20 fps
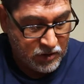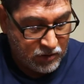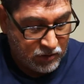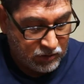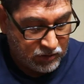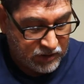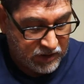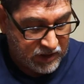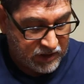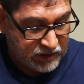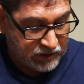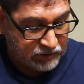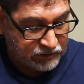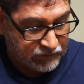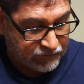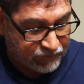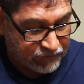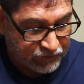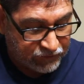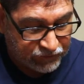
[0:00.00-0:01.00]
Okay,
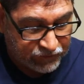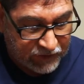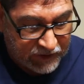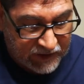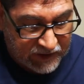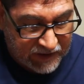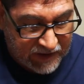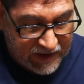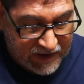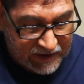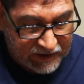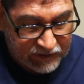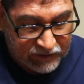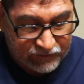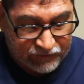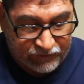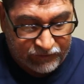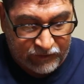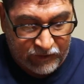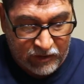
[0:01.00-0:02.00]
the first thing I got
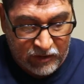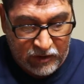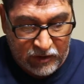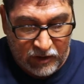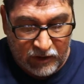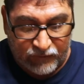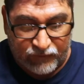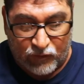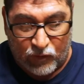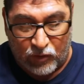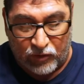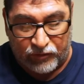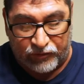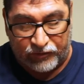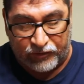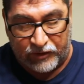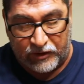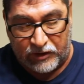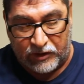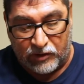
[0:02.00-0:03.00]
is, of course,
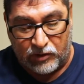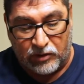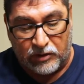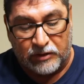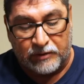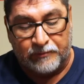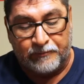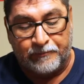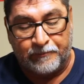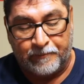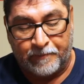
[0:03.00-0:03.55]
the